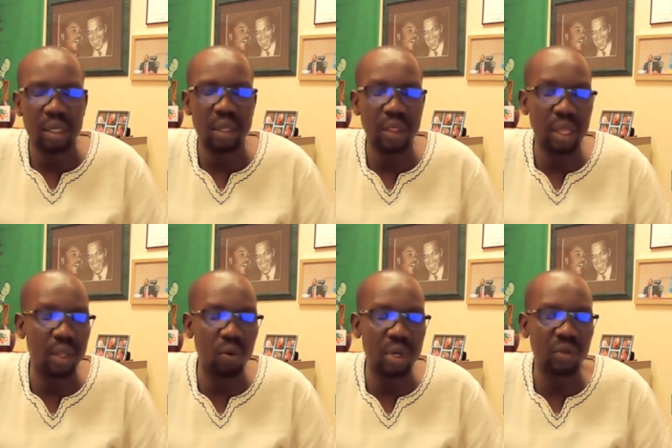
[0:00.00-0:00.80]
and the
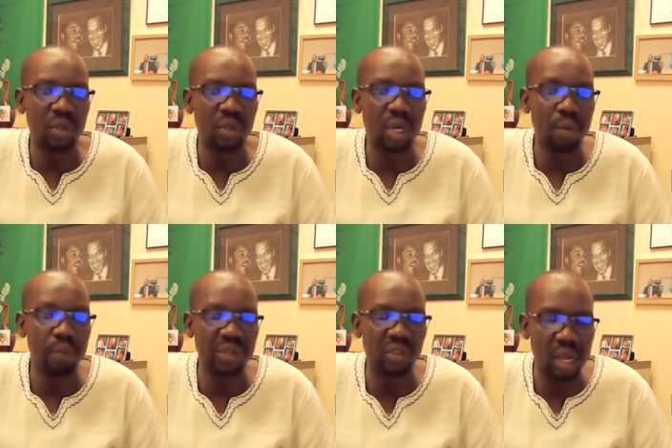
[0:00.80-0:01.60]
other ones are
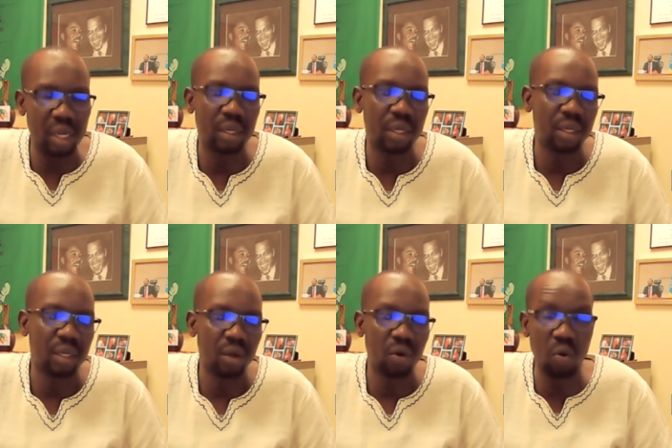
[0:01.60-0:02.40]
Majang,
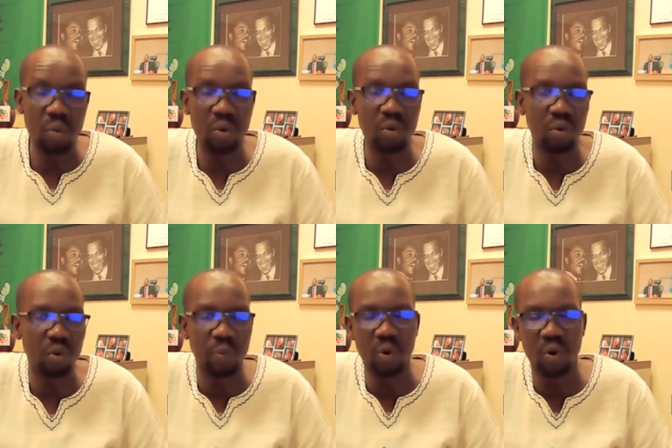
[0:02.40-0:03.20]
Kumu,
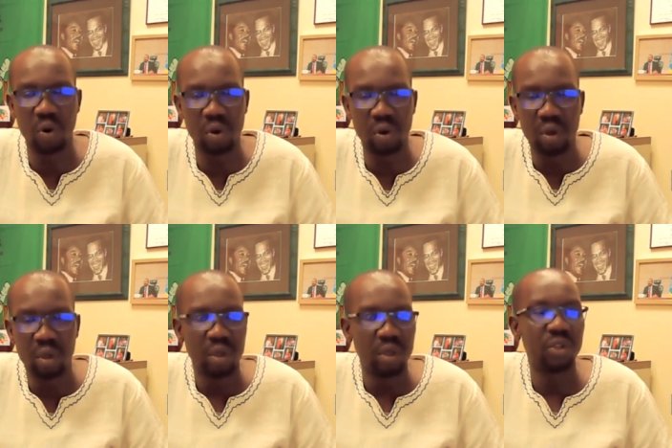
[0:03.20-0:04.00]
Upu,
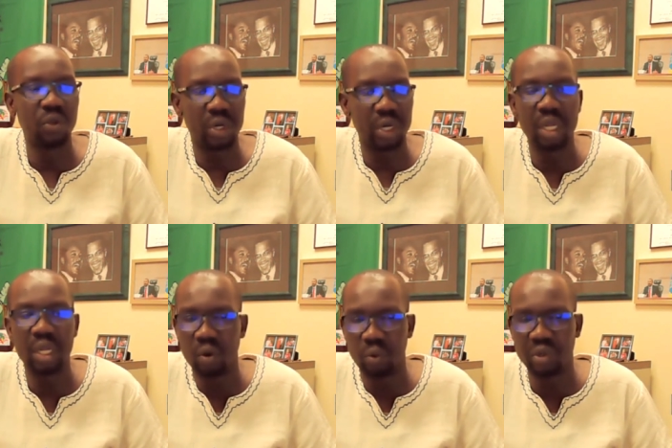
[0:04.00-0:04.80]

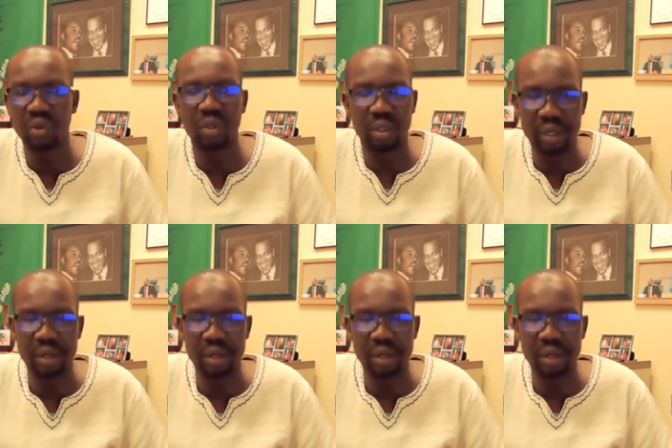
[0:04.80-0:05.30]
Shuri, which is